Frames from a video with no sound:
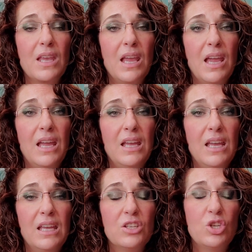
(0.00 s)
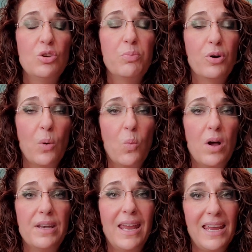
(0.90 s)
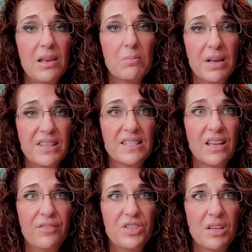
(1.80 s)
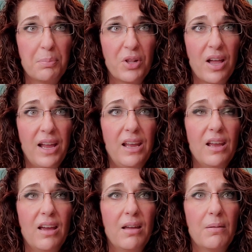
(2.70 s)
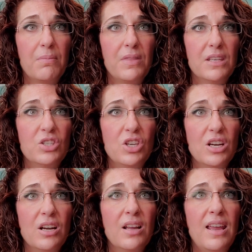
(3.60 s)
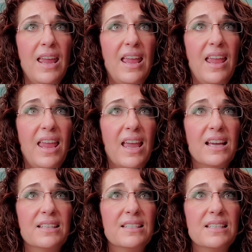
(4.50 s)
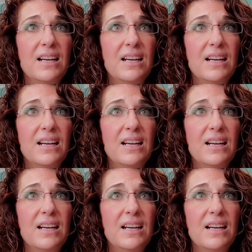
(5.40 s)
at 2.18 months of supply this year. And